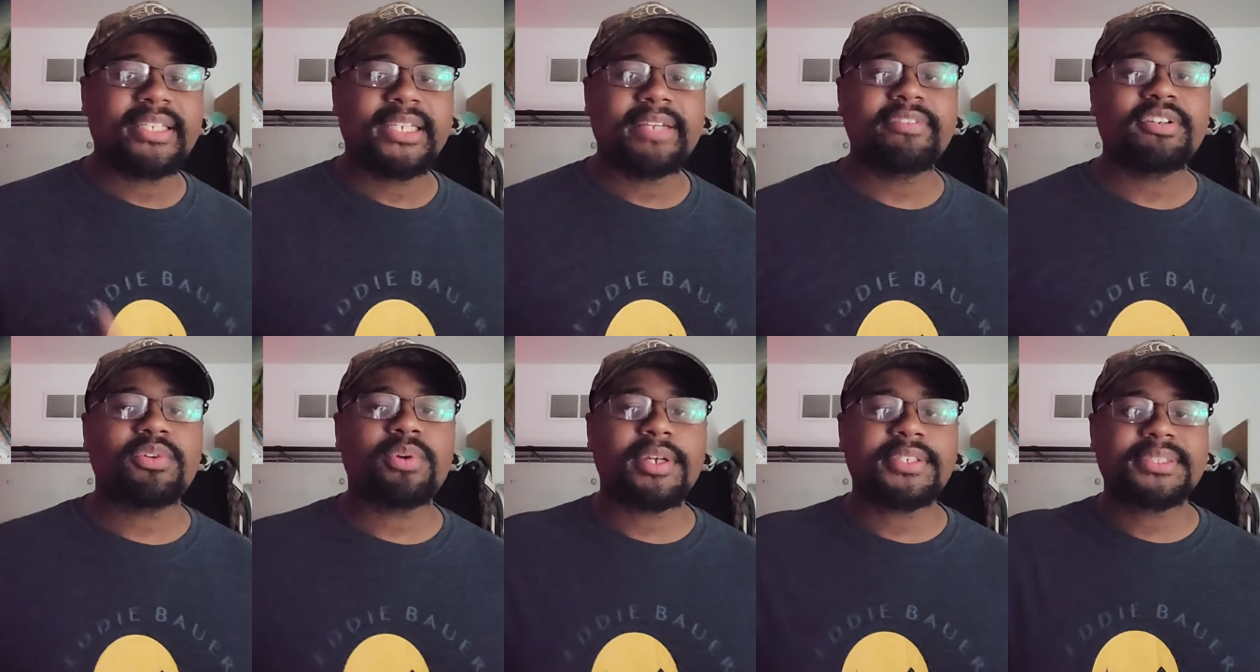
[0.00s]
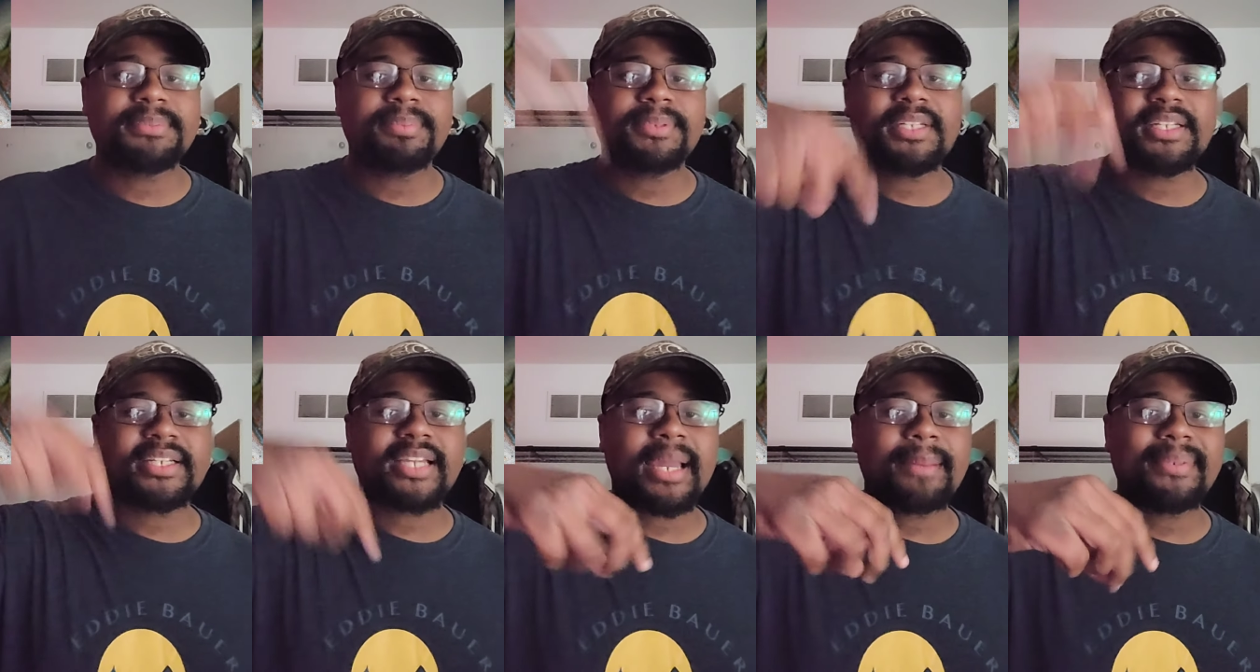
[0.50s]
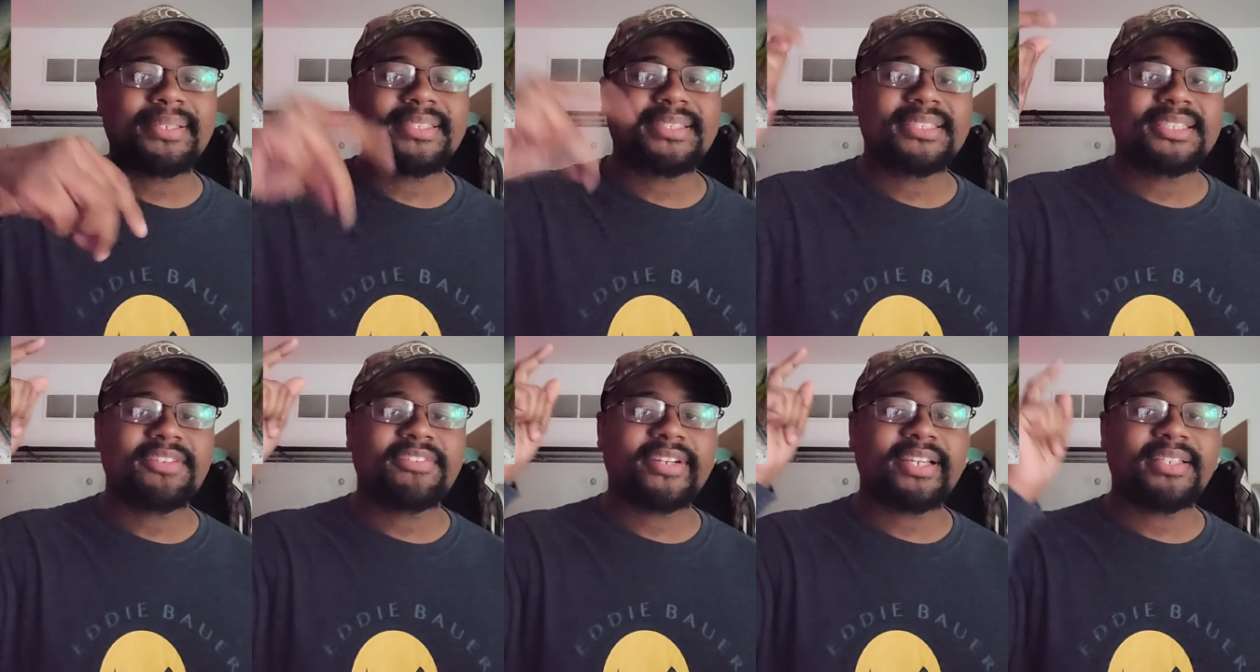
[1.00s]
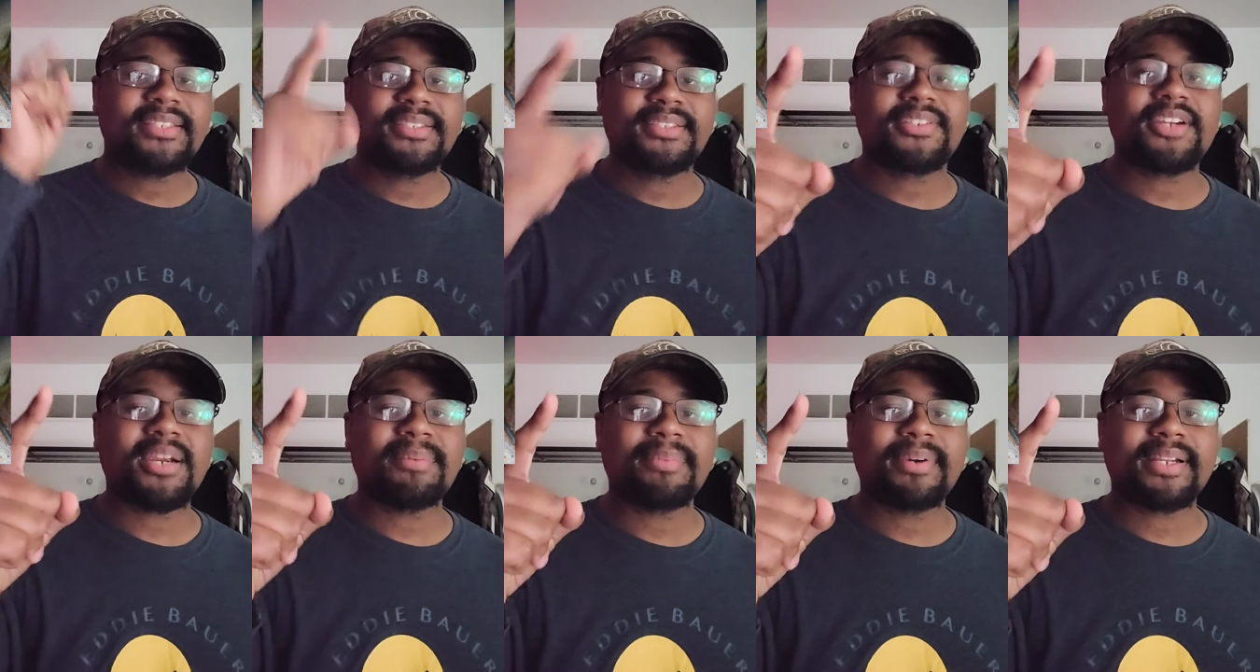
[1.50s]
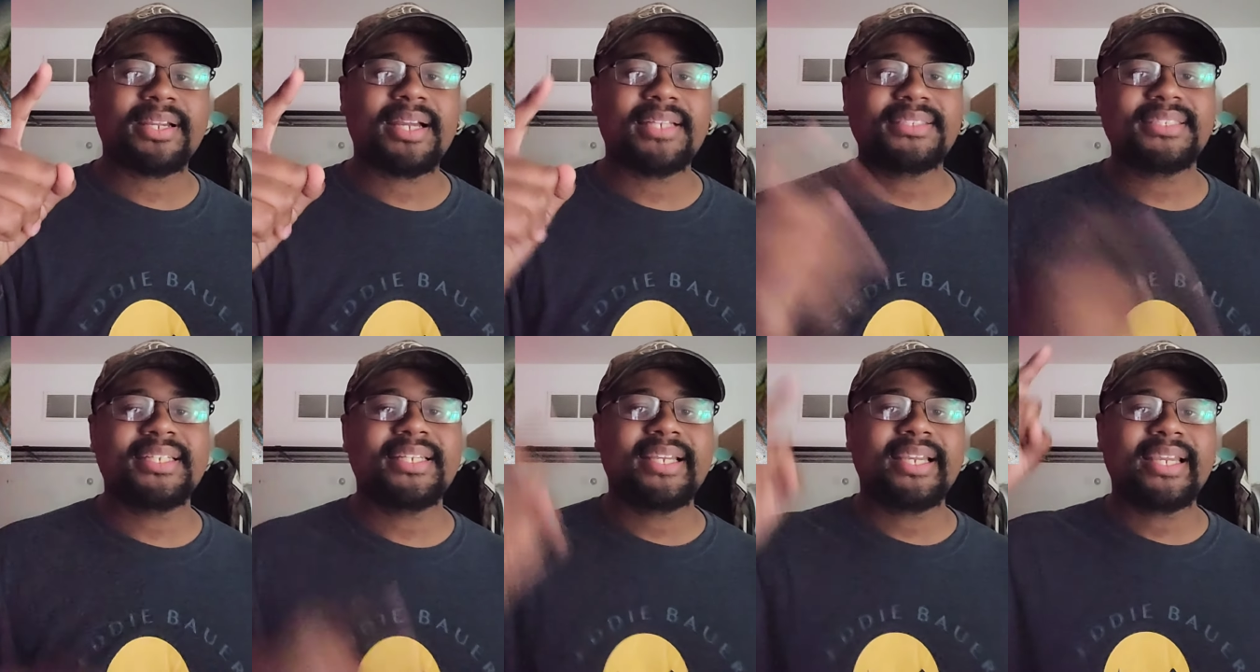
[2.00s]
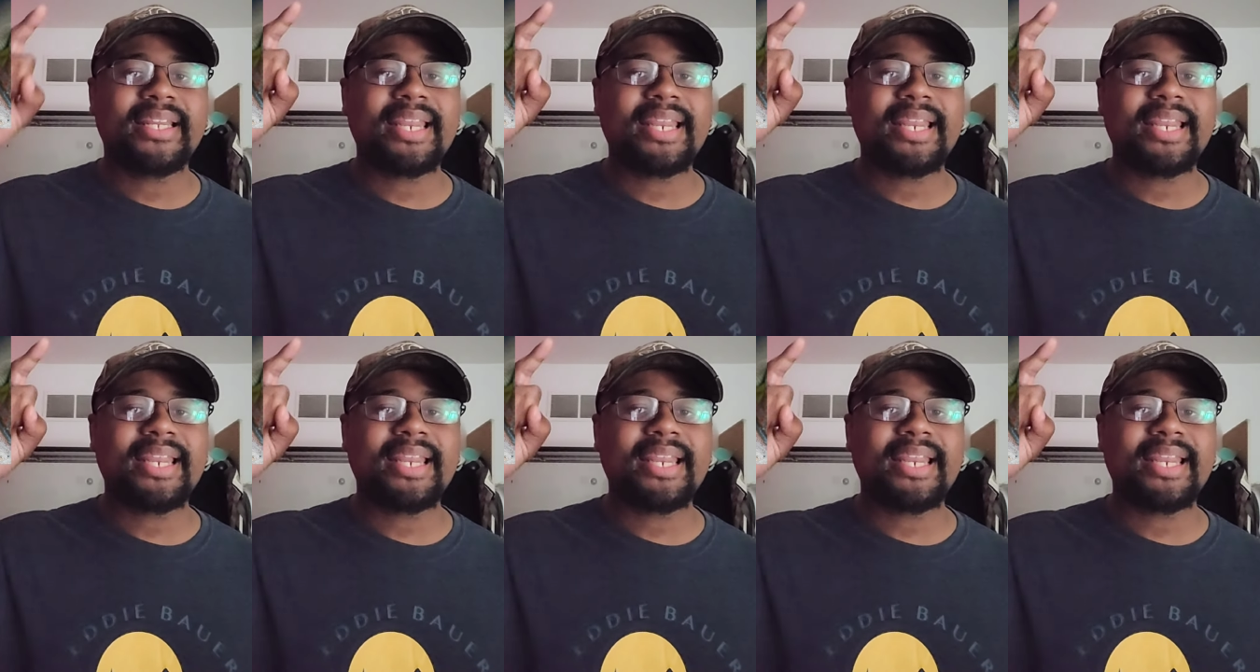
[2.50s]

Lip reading: If you have any questions, put it in the comments. Don't forget to subscribe for more content.